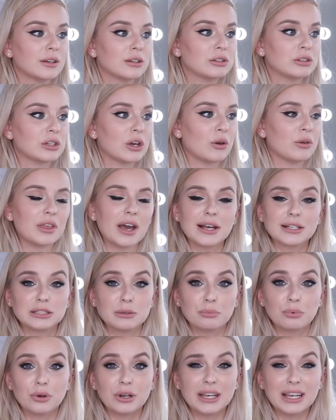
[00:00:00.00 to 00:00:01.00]
So that's
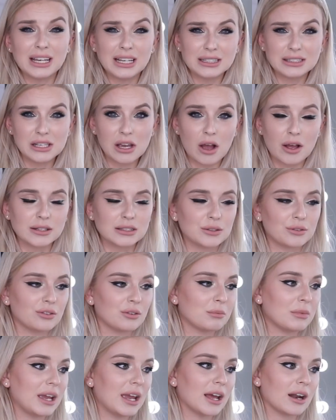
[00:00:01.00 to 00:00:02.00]
a pretty easy answer
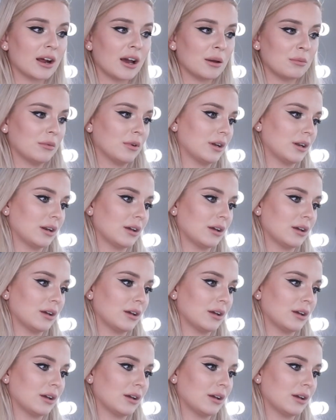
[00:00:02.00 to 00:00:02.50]
for me, and I'm